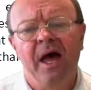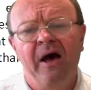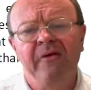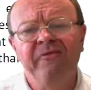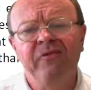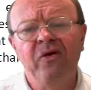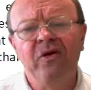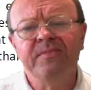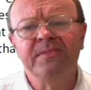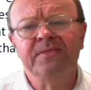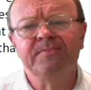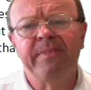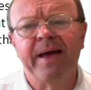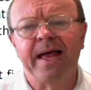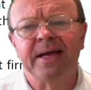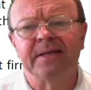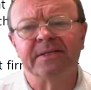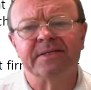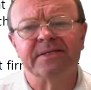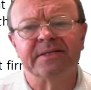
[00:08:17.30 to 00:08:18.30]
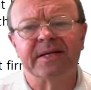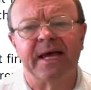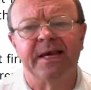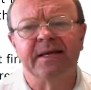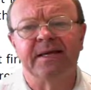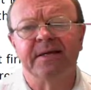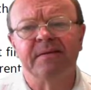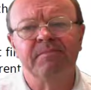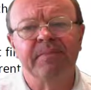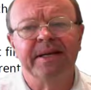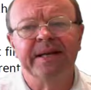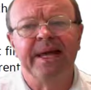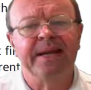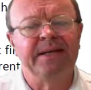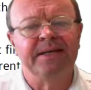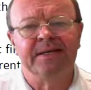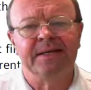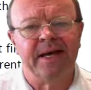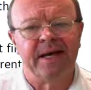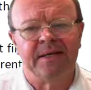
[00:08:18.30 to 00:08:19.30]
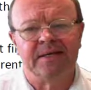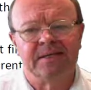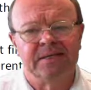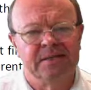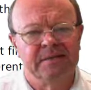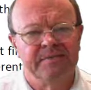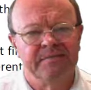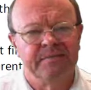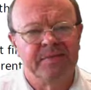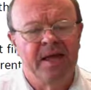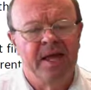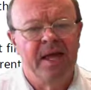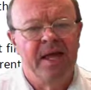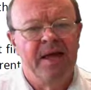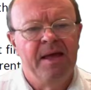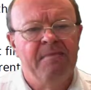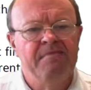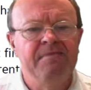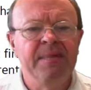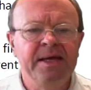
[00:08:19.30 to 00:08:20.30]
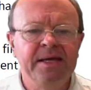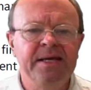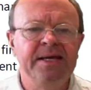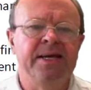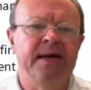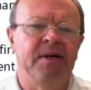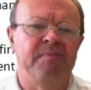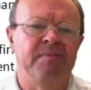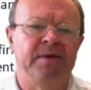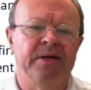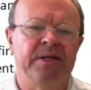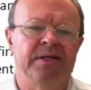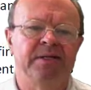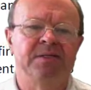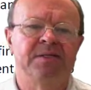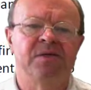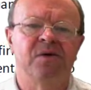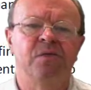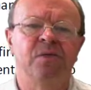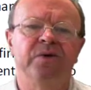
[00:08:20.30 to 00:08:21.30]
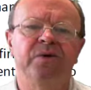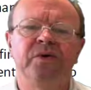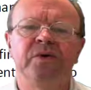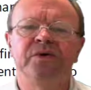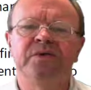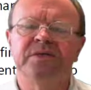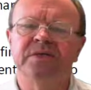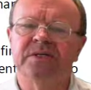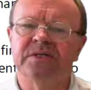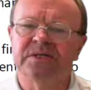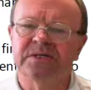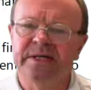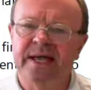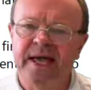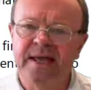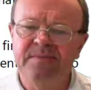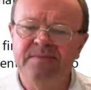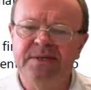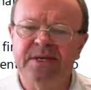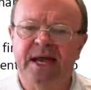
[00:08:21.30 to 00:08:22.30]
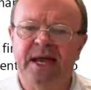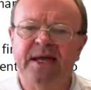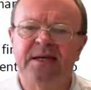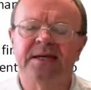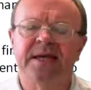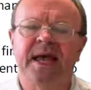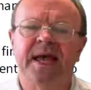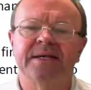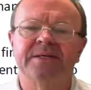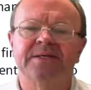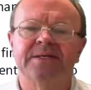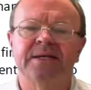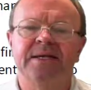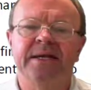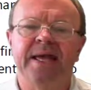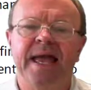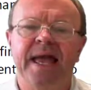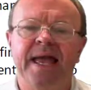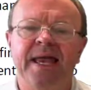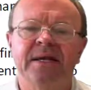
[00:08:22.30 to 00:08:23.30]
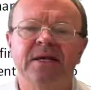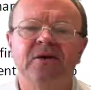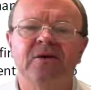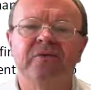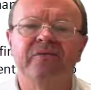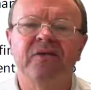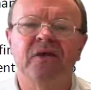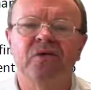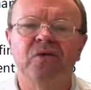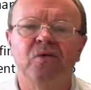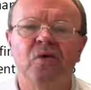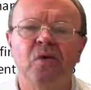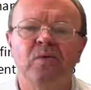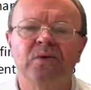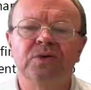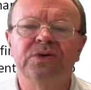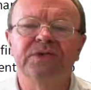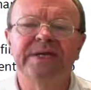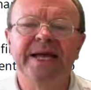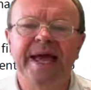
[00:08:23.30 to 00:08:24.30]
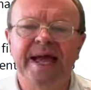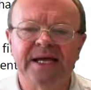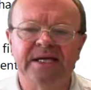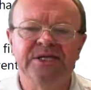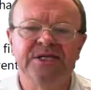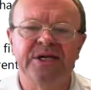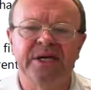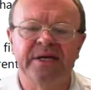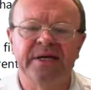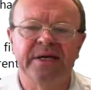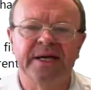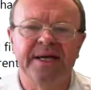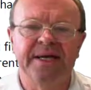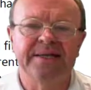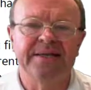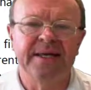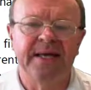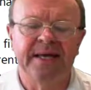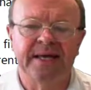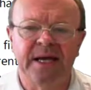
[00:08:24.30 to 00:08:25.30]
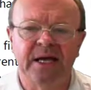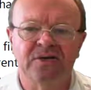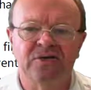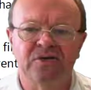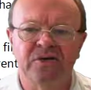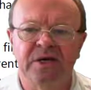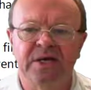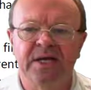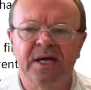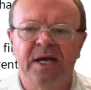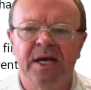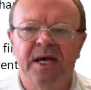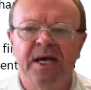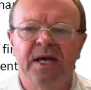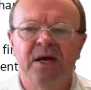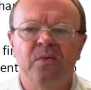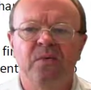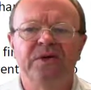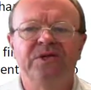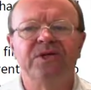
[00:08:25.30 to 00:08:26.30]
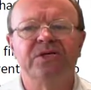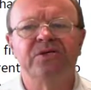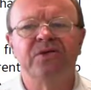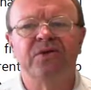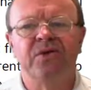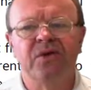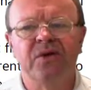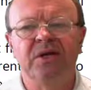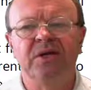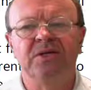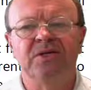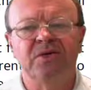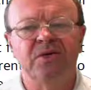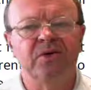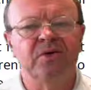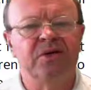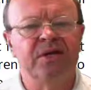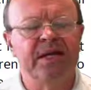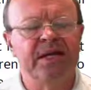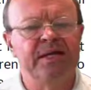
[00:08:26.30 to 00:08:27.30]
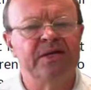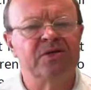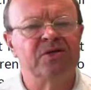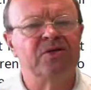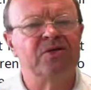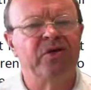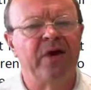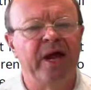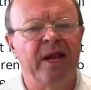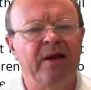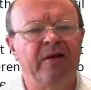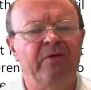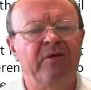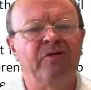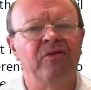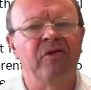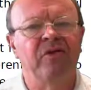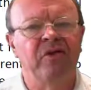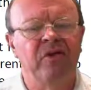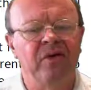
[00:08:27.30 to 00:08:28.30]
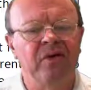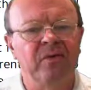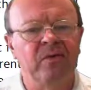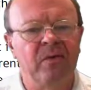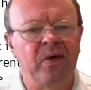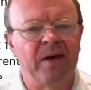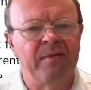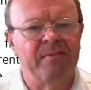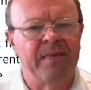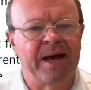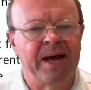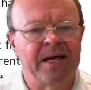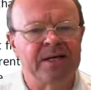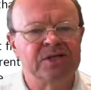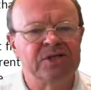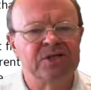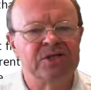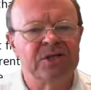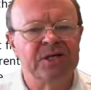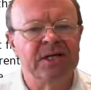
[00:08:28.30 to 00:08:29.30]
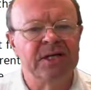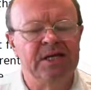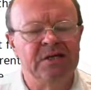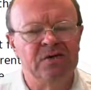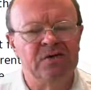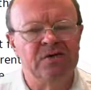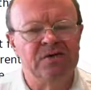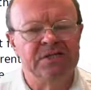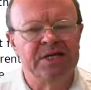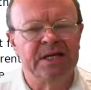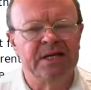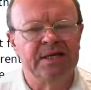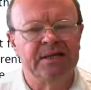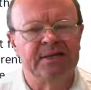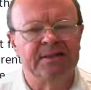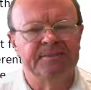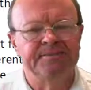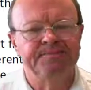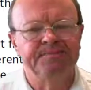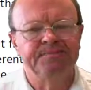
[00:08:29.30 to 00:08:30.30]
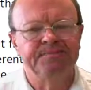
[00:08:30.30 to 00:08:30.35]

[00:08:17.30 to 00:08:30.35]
A firm's balance date can be any date. Many companies will use the same date as the end of the normal tax year in their country, which is 30 June in Australia and 31 March in New Zealand.